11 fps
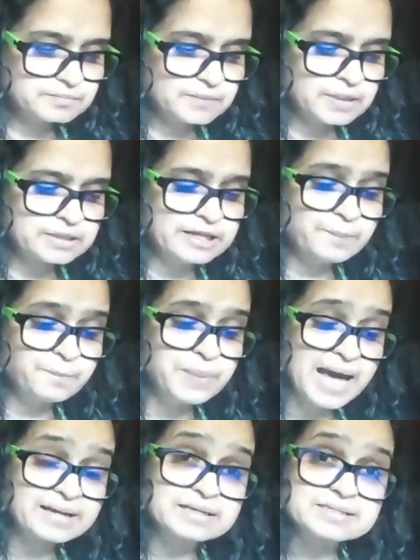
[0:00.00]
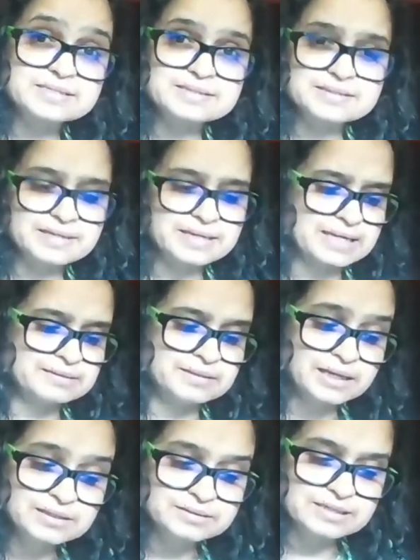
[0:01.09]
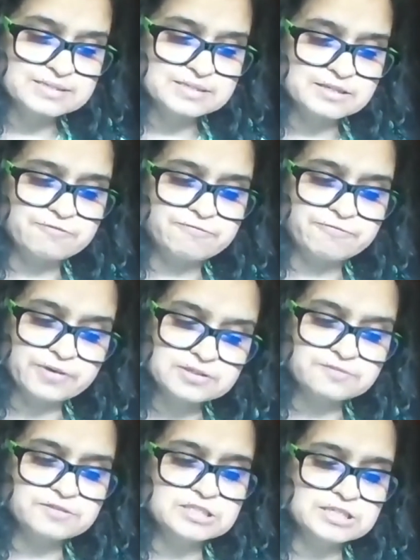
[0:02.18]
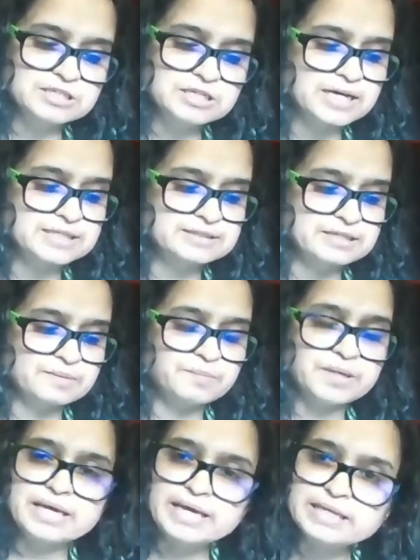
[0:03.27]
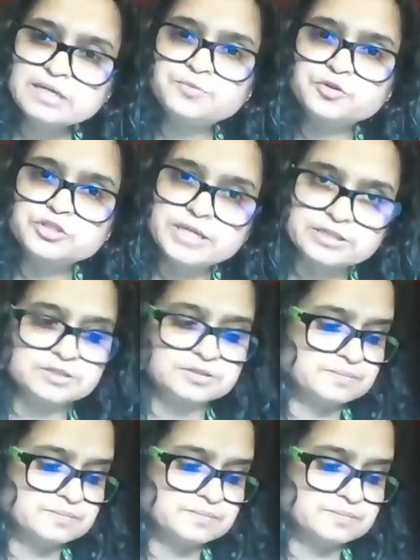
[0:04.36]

their blackness and Dalitness effectively denied them any protection.